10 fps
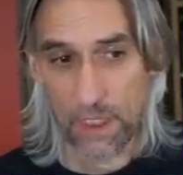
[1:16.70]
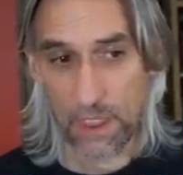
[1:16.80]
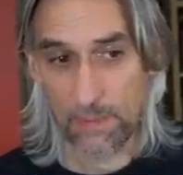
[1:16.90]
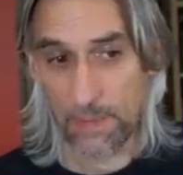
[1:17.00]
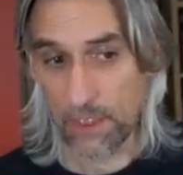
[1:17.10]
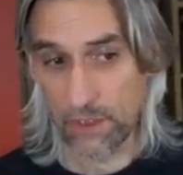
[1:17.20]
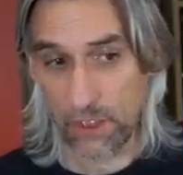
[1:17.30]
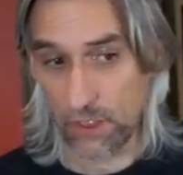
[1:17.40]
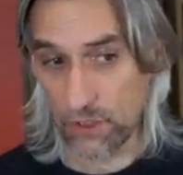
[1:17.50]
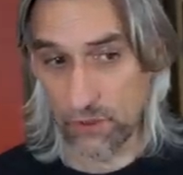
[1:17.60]
um, a,
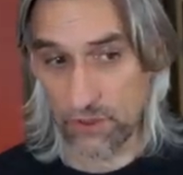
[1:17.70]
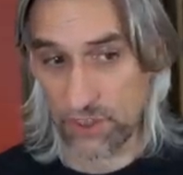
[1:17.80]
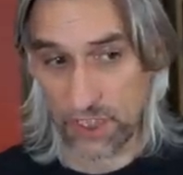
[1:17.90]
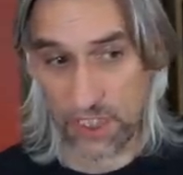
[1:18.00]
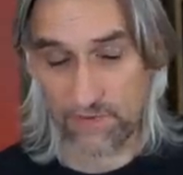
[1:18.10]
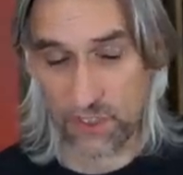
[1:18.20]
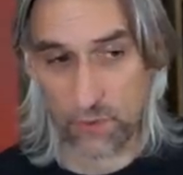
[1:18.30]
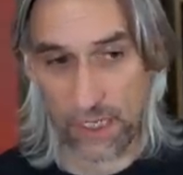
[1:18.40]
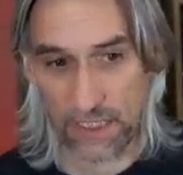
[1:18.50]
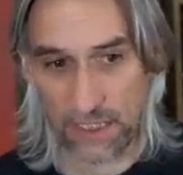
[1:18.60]
a good safe
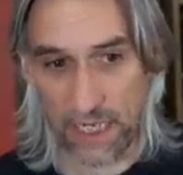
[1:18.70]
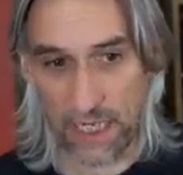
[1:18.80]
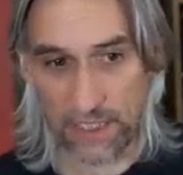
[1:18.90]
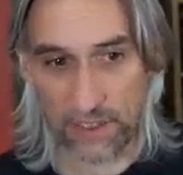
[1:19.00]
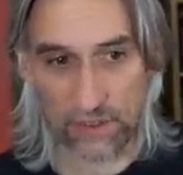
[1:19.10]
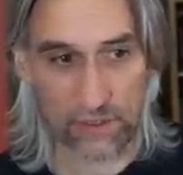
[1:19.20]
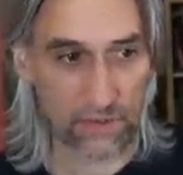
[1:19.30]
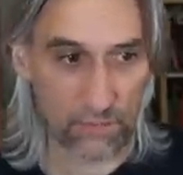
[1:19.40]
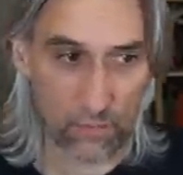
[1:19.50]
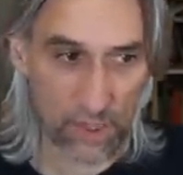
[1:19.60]
square there. And,
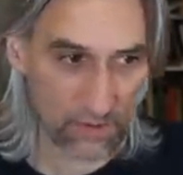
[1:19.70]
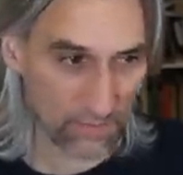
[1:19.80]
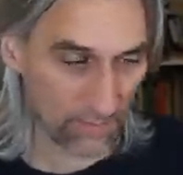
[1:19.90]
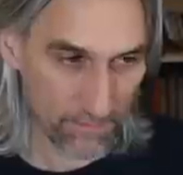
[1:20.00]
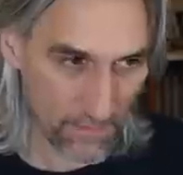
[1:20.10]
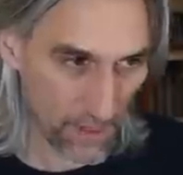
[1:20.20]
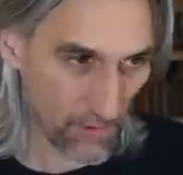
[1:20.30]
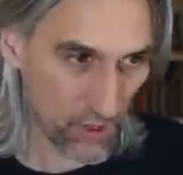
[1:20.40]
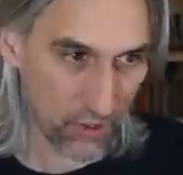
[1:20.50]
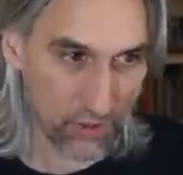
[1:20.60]
well, let
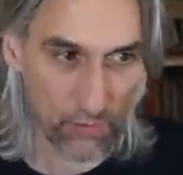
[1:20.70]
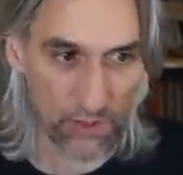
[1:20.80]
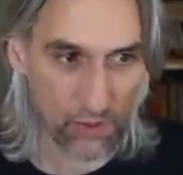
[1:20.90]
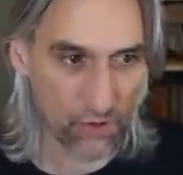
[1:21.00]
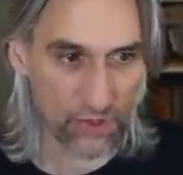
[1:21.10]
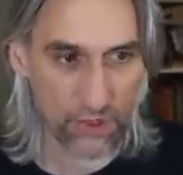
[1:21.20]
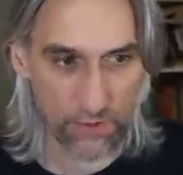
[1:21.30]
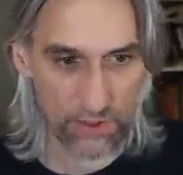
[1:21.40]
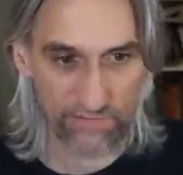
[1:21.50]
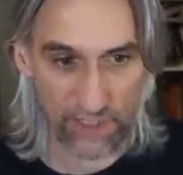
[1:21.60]
me show you what the
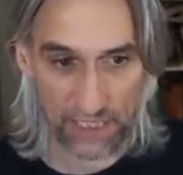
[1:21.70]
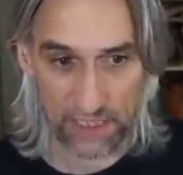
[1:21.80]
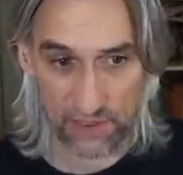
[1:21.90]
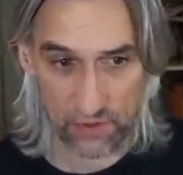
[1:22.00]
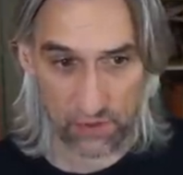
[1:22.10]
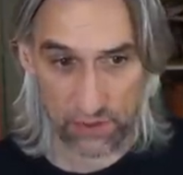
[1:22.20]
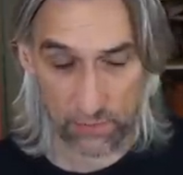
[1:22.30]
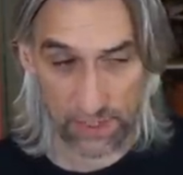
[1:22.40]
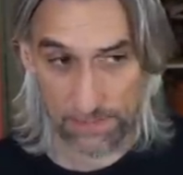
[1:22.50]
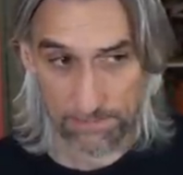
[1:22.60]
consequence of that is straight
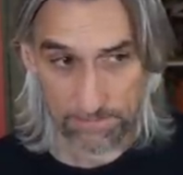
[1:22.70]
away.